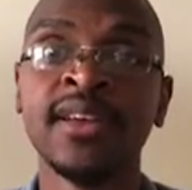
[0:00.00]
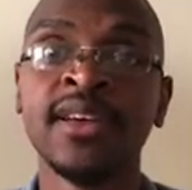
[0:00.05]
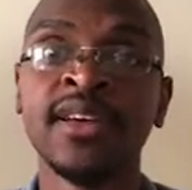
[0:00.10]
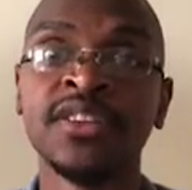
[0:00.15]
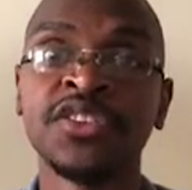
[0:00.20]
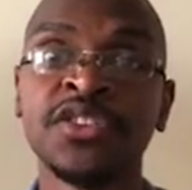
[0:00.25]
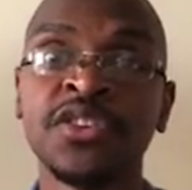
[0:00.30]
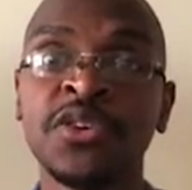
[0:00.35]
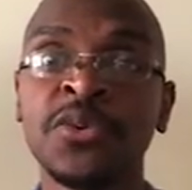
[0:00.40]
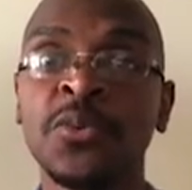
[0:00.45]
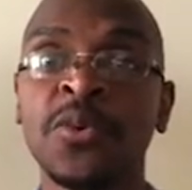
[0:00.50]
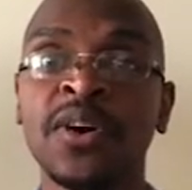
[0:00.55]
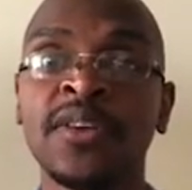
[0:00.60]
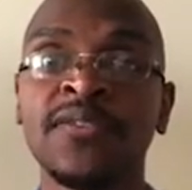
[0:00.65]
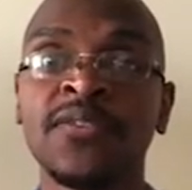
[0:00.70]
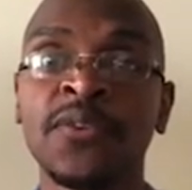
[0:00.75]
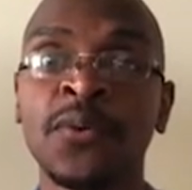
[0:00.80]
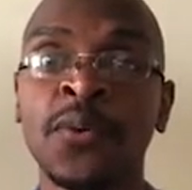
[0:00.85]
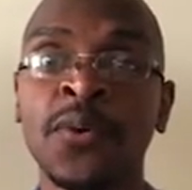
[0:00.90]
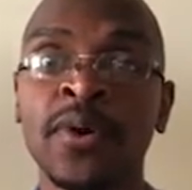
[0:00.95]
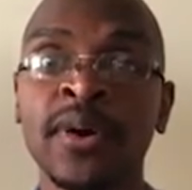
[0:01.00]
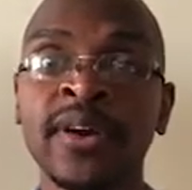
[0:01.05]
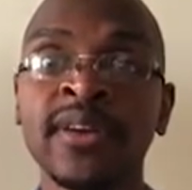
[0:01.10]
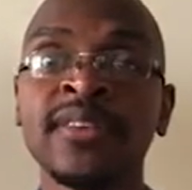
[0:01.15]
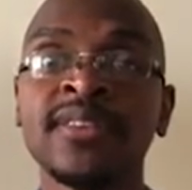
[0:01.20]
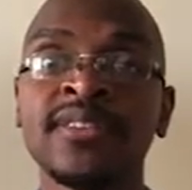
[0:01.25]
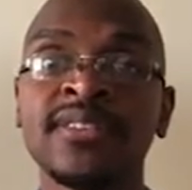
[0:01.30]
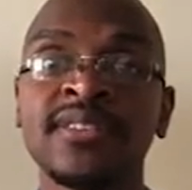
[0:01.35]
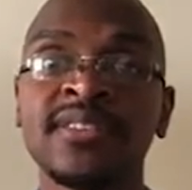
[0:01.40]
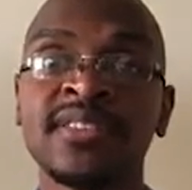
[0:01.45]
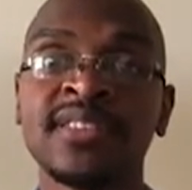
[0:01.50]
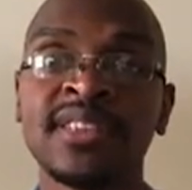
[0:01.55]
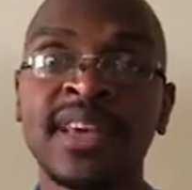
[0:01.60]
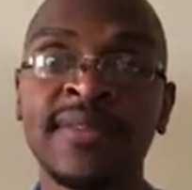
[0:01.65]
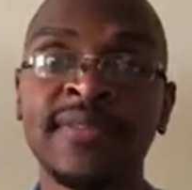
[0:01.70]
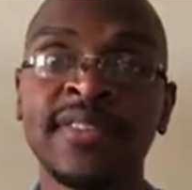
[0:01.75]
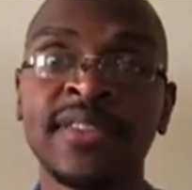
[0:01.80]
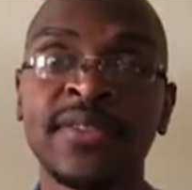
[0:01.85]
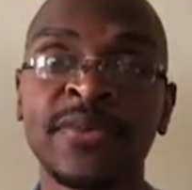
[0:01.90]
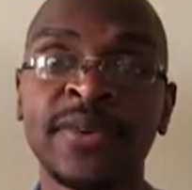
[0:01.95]

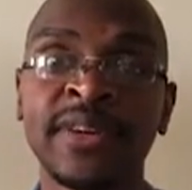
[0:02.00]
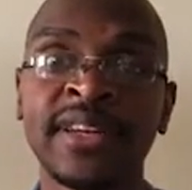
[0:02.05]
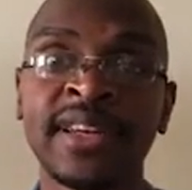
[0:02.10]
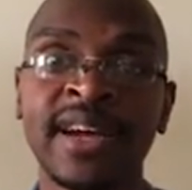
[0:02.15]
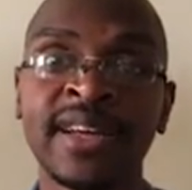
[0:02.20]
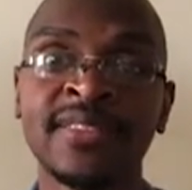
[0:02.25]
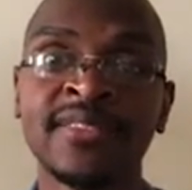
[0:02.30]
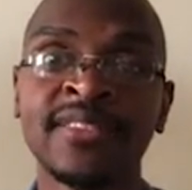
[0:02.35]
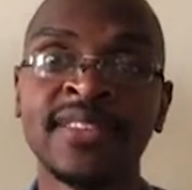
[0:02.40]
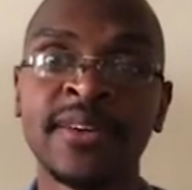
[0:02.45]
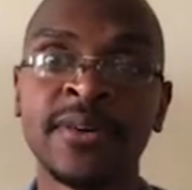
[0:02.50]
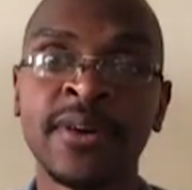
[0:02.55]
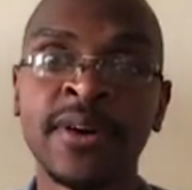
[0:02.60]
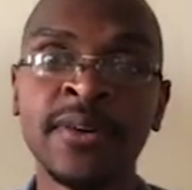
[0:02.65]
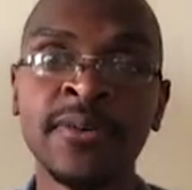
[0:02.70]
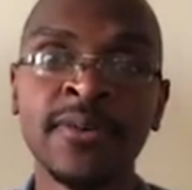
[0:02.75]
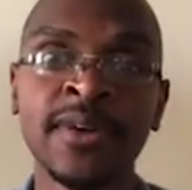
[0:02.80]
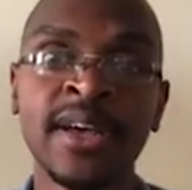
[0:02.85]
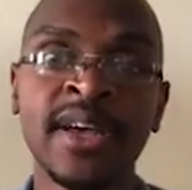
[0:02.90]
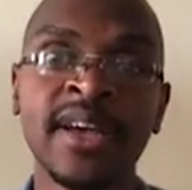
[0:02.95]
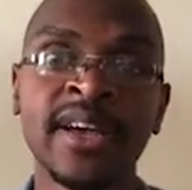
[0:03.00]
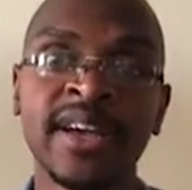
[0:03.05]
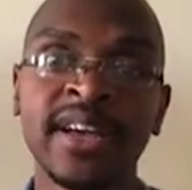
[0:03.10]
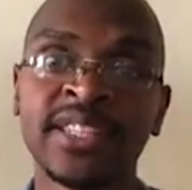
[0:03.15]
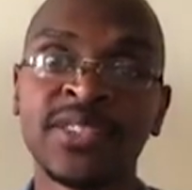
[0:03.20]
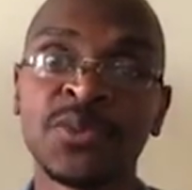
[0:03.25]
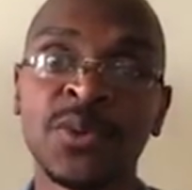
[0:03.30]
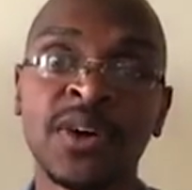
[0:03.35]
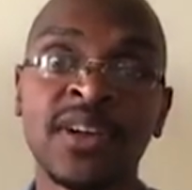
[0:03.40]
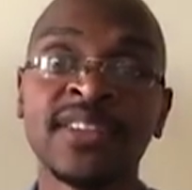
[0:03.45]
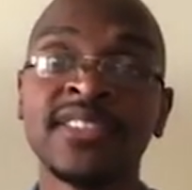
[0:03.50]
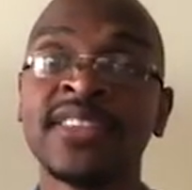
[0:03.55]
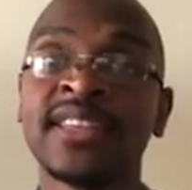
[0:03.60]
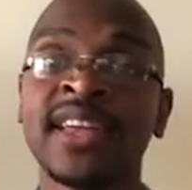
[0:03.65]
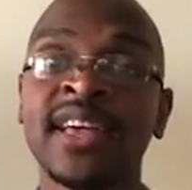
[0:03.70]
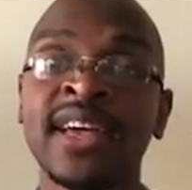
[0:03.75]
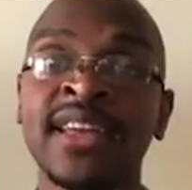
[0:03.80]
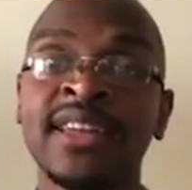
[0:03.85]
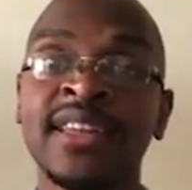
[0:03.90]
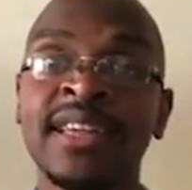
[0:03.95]
847-214-7390, as well as,
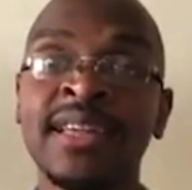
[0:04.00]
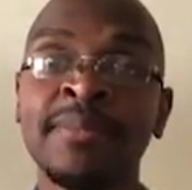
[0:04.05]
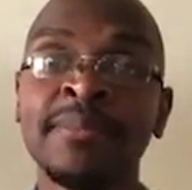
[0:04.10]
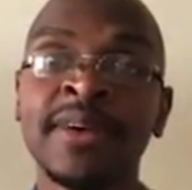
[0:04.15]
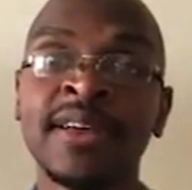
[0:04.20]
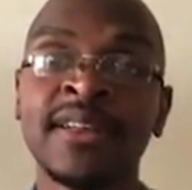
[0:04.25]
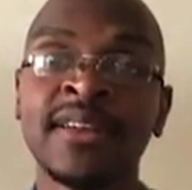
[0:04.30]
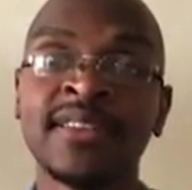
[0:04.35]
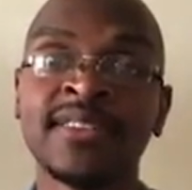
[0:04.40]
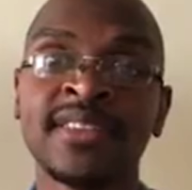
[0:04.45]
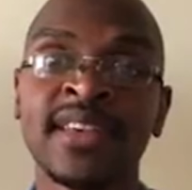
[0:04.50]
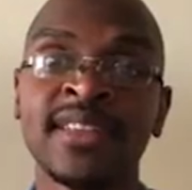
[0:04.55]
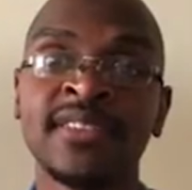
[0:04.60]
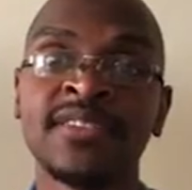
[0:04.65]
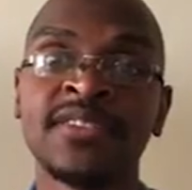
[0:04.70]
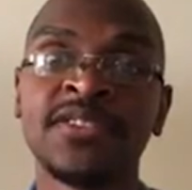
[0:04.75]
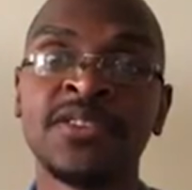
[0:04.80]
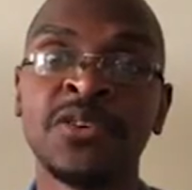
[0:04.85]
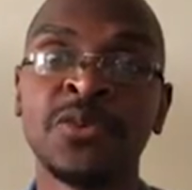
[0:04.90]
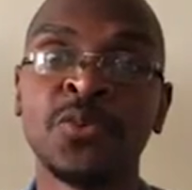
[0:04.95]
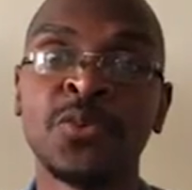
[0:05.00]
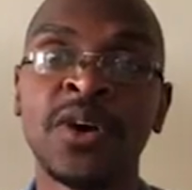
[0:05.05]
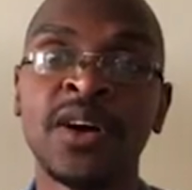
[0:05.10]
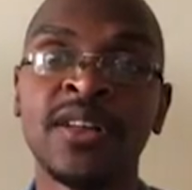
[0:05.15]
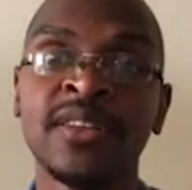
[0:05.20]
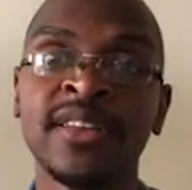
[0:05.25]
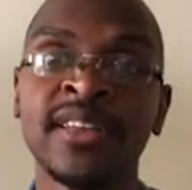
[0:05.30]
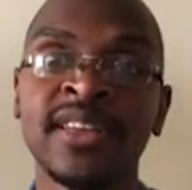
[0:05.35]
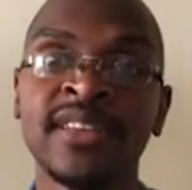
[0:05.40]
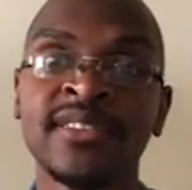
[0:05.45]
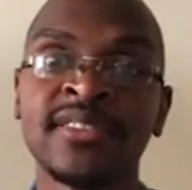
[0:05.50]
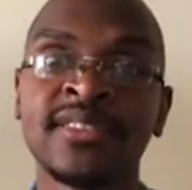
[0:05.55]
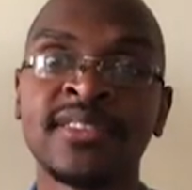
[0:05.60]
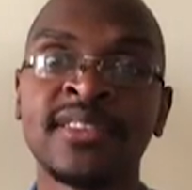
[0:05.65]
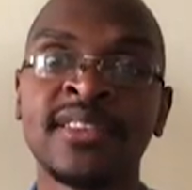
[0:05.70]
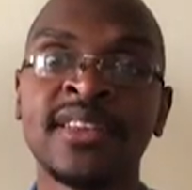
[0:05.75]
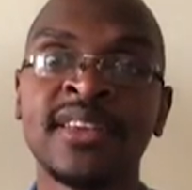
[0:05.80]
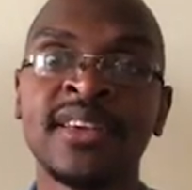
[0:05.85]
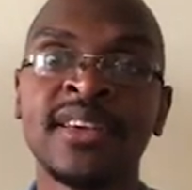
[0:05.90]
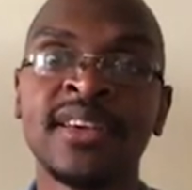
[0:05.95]
again, email us at
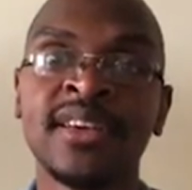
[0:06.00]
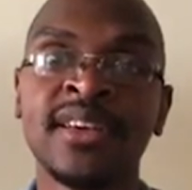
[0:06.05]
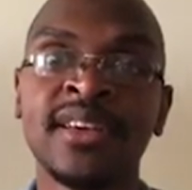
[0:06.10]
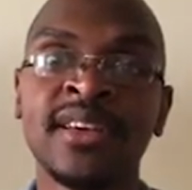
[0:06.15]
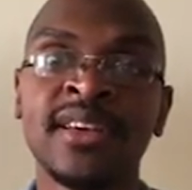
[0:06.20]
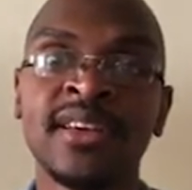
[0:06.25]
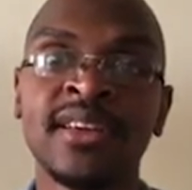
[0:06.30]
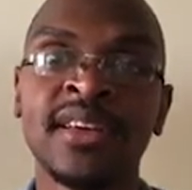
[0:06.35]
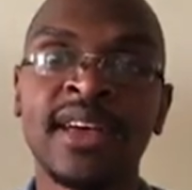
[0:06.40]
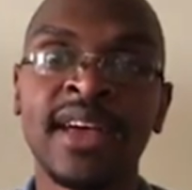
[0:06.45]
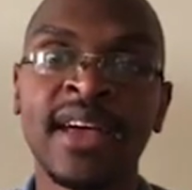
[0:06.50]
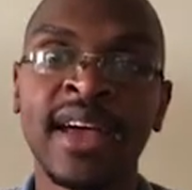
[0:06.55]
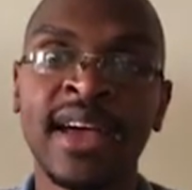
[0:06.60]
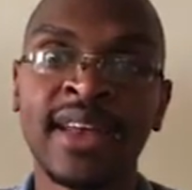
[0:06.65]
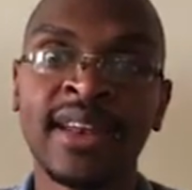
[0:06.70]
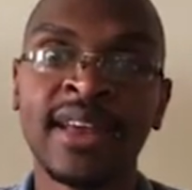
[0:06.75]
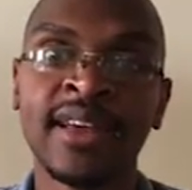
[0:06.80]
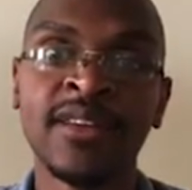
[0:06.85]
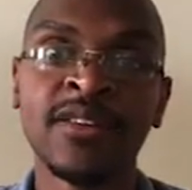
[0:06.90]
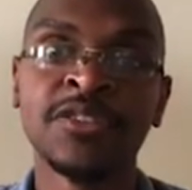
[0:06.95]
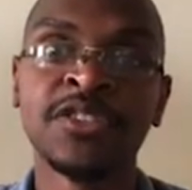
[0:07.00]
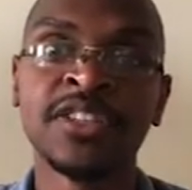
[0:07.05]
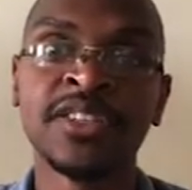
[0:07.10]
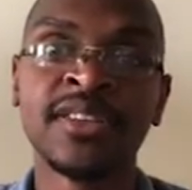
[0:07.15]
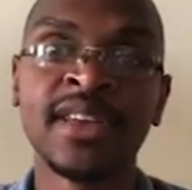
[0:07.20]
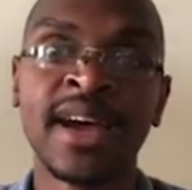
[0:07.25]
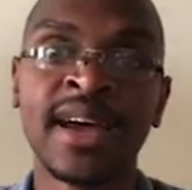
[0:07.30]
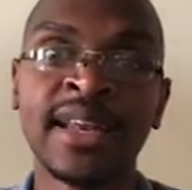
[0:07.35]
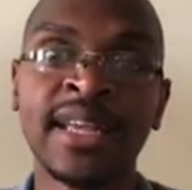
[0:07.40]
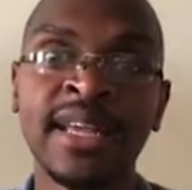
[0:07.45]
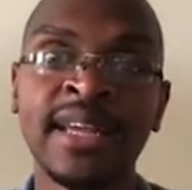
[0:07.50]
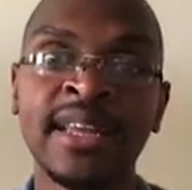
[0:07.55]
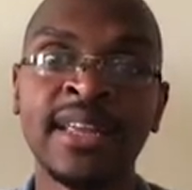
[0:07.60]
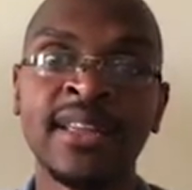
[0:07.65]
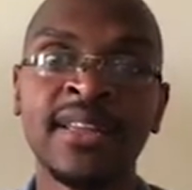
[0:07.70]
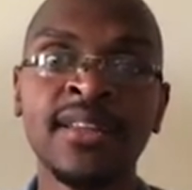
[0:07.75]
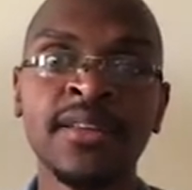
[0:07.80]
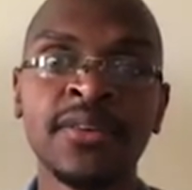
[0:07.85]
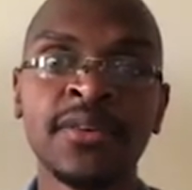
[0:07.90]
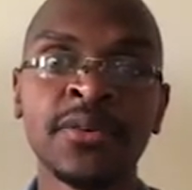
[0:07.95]

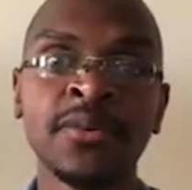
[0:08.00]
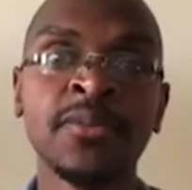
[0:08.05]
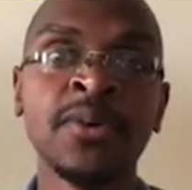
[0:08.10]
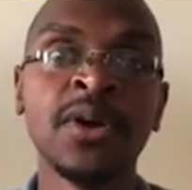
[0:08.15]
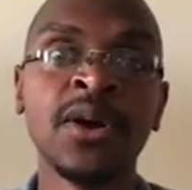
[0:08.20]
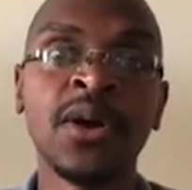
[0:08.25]
studentwellness@elgin.edu,